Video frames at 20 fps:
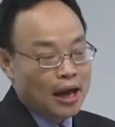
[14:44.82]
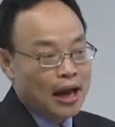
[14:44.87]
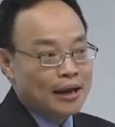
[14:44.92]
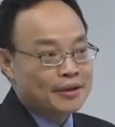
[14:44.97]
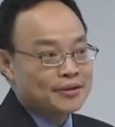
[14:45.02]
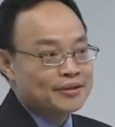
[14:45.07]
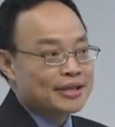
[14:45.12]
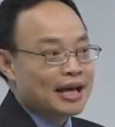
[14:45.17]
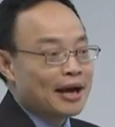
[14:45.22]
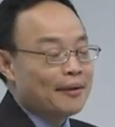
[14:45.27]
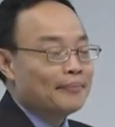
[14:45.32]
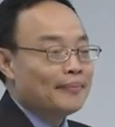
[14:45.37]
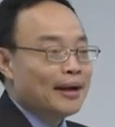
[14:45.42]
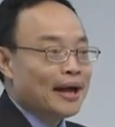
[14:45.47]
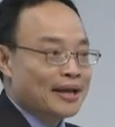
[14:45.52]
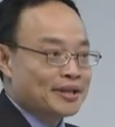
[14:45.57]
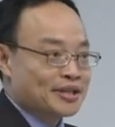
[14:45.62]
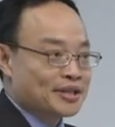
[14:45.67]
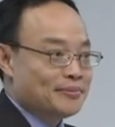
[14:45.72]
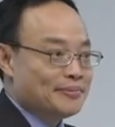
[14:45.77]
and some
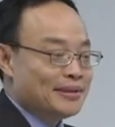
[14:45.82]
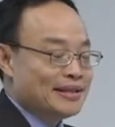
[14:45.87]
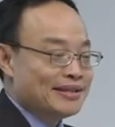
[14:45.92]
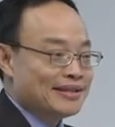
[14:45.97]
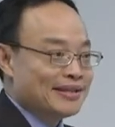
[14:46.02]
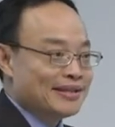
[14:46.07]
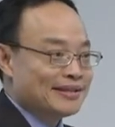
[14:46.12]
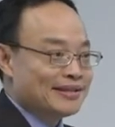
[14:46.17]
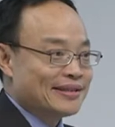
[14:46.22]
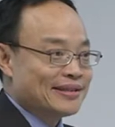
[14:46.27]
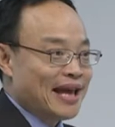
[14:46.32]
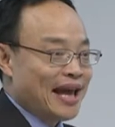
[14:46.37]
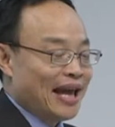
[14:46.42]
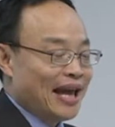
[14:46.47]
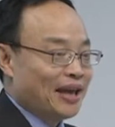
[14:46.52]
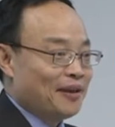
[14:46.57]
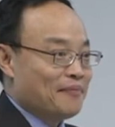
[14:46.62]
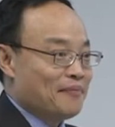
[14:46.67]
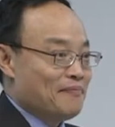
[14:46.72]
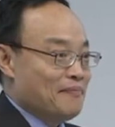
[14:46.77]
estimations
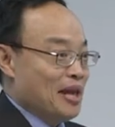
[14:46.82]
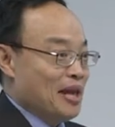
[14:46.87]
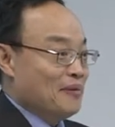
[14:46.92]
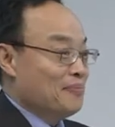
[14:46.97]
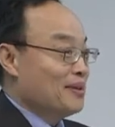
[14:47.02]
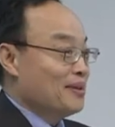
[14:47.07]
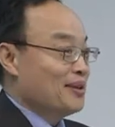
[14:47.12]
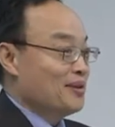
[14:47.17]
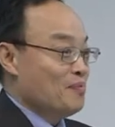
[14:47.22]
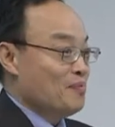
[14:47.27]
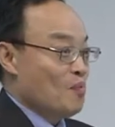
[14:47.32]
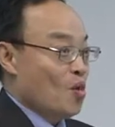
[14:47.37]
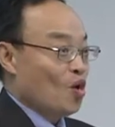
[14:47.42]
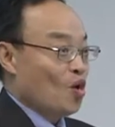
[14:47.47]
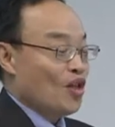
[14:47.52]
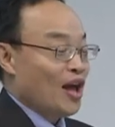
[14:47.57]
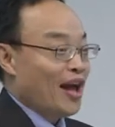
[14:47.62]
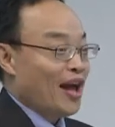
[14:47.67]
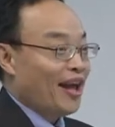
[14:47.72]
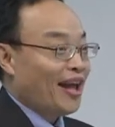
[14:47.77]
say maybe
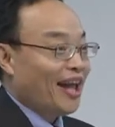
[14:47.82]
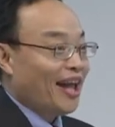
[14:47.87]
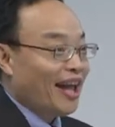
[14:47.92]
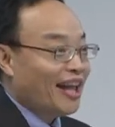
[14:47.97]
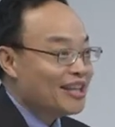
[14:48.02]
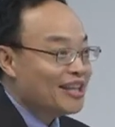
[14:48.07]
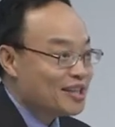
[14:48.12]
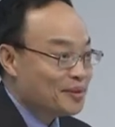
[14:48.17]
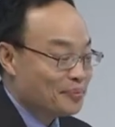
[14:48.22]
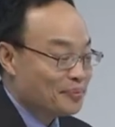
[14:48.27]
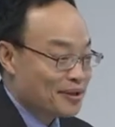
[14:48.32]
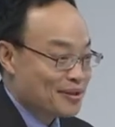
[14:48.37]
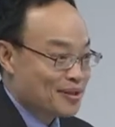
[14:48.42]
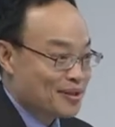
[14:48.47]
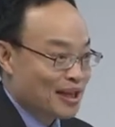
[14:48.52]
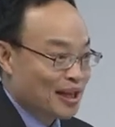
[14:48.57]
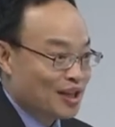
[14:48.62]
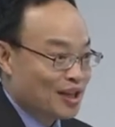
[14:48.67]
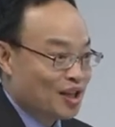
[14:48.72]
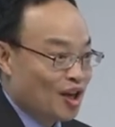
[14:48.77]
more than
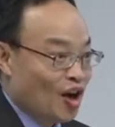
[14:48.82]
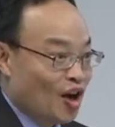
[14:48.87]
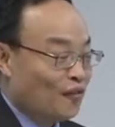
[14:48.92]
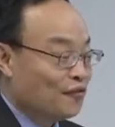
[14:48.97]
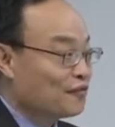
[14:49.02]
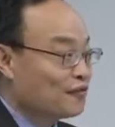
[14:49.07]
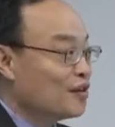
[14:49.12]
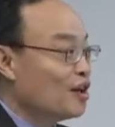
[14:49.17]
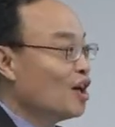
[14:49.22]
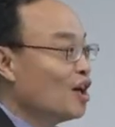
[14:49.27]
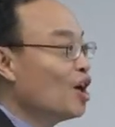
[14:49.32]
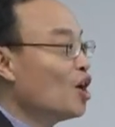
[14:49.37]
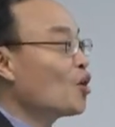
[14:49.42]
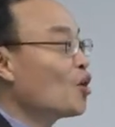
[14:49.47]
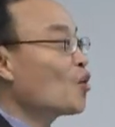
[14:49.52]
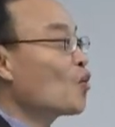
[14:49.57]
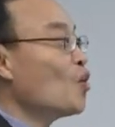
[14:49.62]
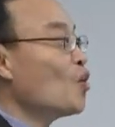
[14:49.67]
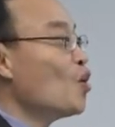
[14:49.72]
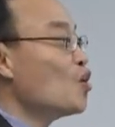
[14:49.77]
80% of
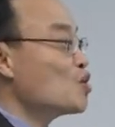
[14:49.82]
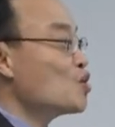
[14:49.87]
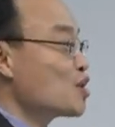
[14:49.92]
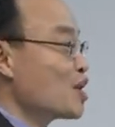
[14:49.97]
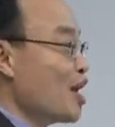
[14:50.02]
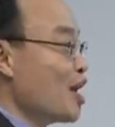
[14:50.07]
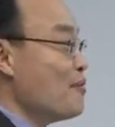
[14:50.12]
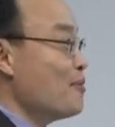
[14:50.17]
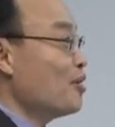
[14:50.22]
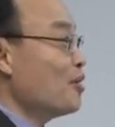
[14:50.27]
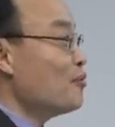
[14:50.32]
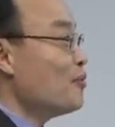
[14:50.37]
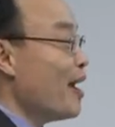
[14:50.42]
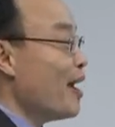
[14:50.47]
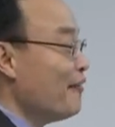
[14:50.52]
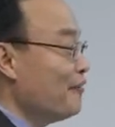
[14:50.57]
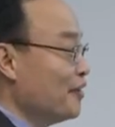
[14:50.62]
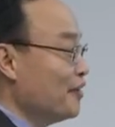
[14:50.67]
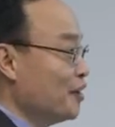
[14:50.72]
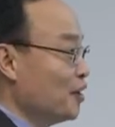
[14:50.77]
gross gaming
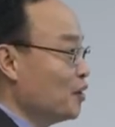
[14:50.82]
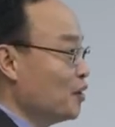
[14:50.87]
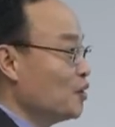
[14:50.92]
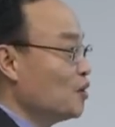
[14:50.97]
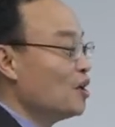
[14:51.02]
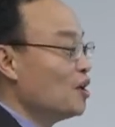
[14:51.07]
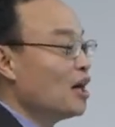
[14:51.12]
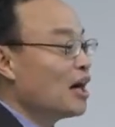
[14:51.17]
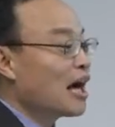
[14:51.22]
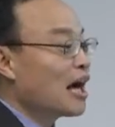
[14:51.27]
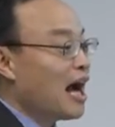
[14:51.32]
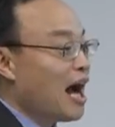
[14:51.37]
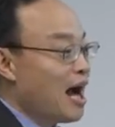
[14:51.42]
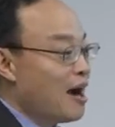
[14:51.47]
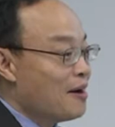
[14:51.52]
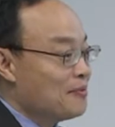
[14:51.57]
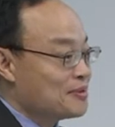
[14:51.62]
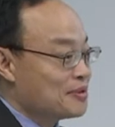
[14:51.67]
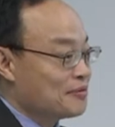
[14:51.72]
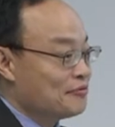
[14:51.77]
revenue
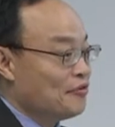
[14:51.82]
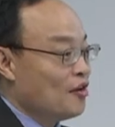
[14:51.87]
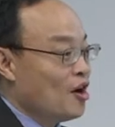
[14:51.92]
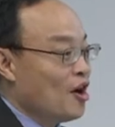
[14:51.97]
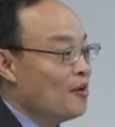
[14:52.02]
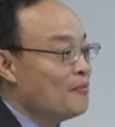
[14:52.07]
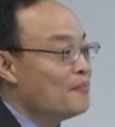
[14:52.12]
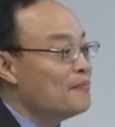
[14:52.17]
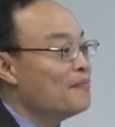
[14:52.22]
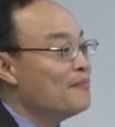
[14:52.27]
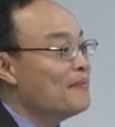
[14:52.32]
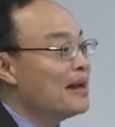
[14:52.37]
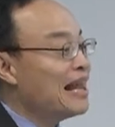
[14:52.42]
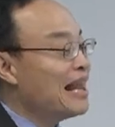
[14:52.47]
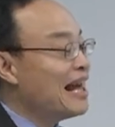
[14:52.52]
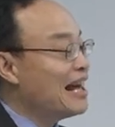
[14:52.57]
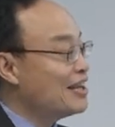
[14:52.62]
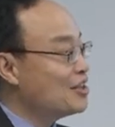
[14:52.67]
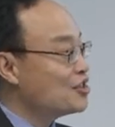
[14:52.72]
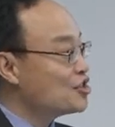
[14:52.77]
comes from
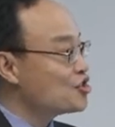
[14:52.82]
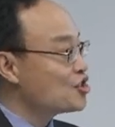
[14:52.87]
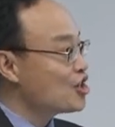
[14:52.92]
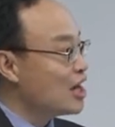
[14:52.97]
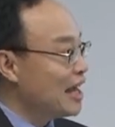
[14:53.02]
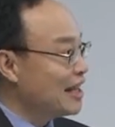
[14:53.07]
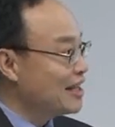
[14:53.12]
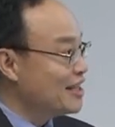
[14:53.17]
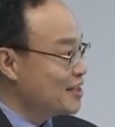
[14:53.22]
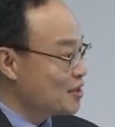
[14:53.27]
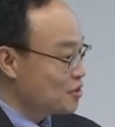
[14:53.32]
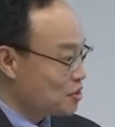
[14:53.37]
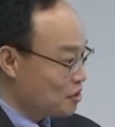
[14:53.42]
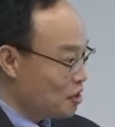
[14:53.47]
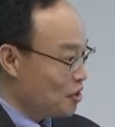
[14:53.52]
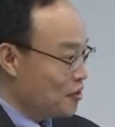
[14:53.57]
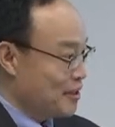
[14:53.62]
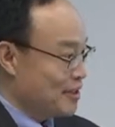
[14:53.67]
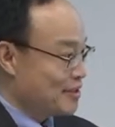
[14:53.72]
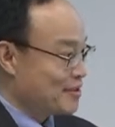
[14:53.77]
mainland Chinese
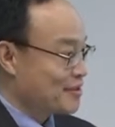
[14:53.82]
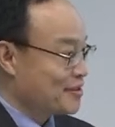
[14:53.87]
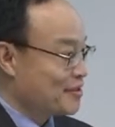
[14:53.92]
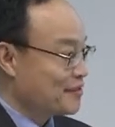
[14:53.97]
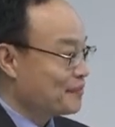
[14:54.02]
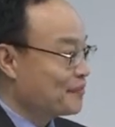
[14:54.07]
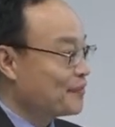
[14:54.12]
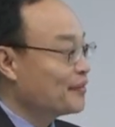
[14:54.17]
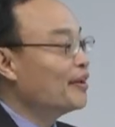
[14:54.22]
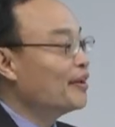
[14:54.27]
tourists.